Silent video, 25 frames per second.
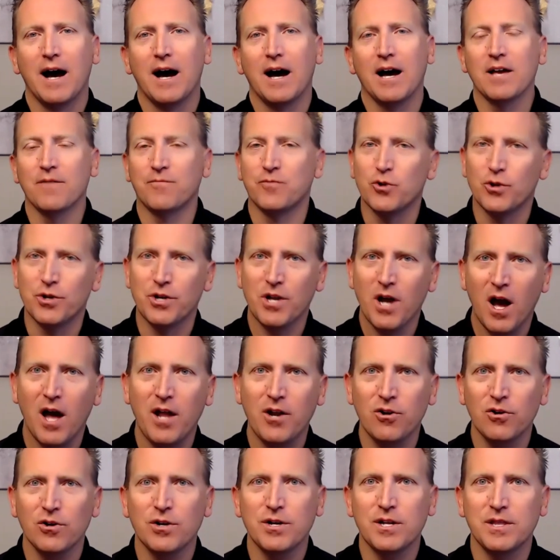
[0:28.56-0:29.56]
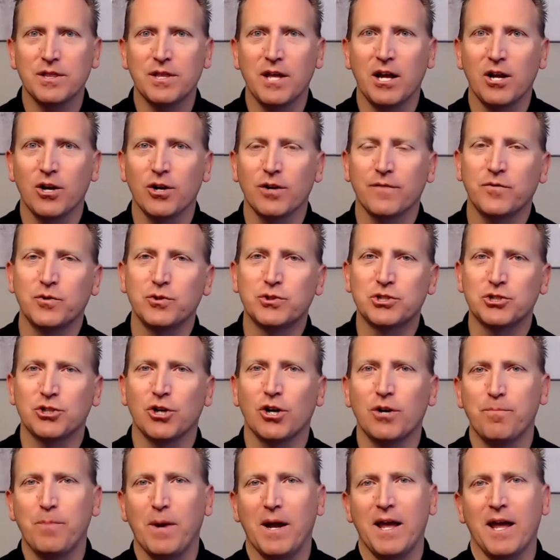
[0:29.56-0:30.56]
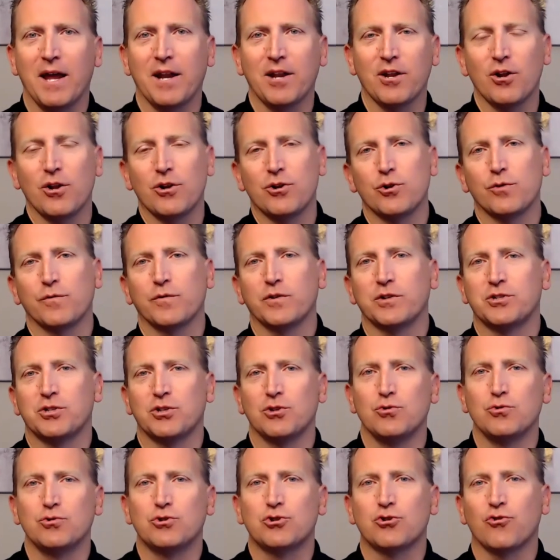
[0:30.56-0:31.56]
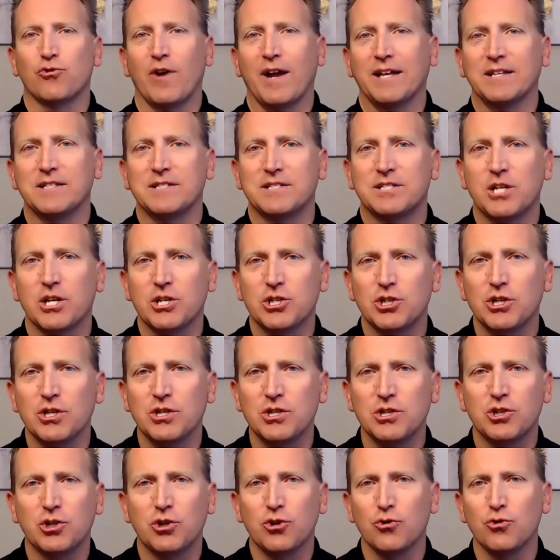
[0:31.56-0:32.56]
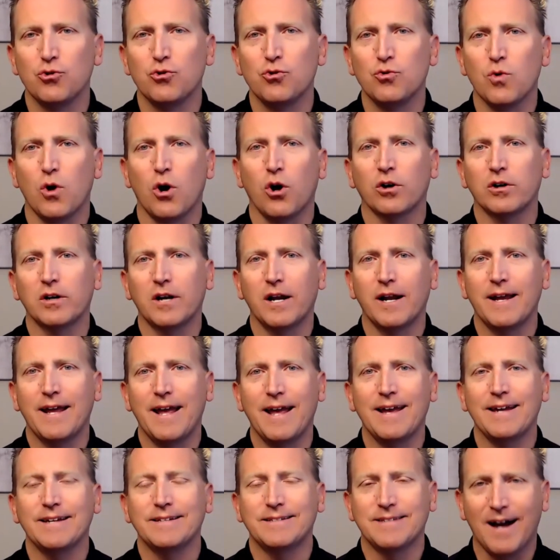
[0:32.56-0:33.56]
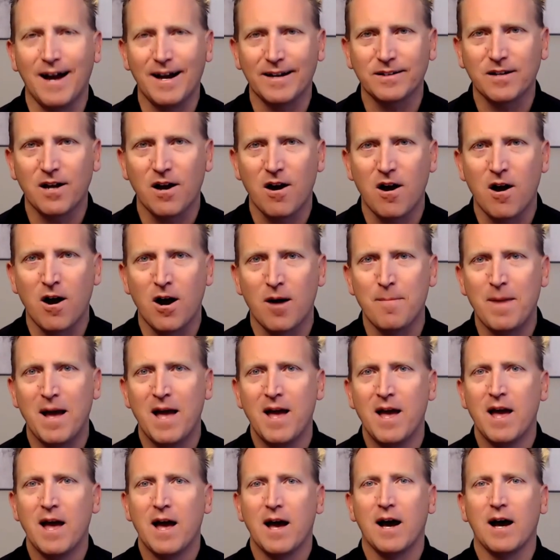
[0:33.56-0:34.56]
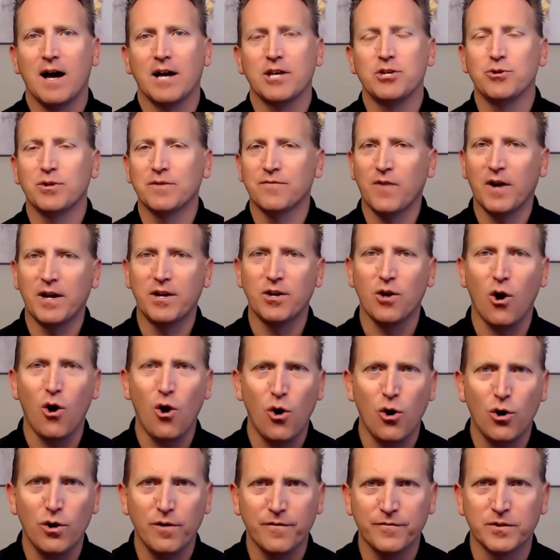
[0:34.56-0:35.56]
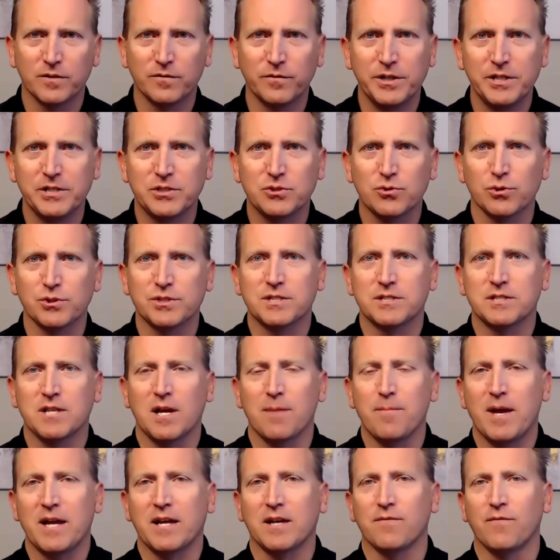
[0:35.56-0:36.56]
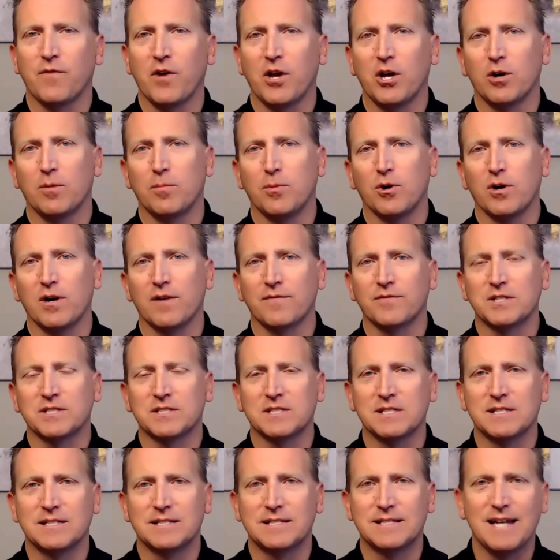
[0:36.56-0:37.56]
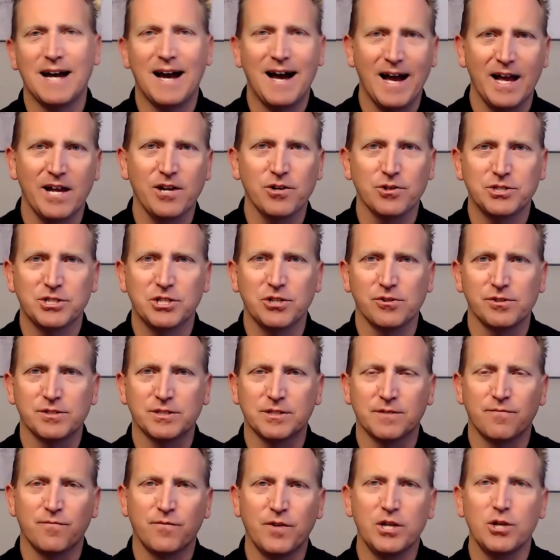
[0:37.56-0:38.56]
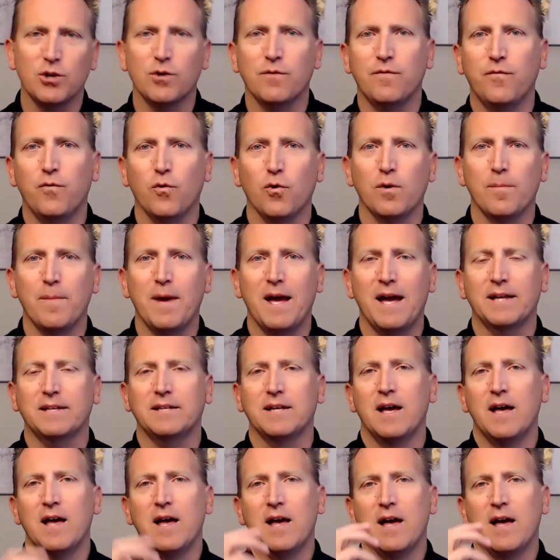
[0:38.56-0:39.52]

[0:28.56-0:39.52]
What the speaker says: If you're not already there, if you start by heading on over to transitiontoria.com, you can find all of the resources I make available. I have this entire series in video format,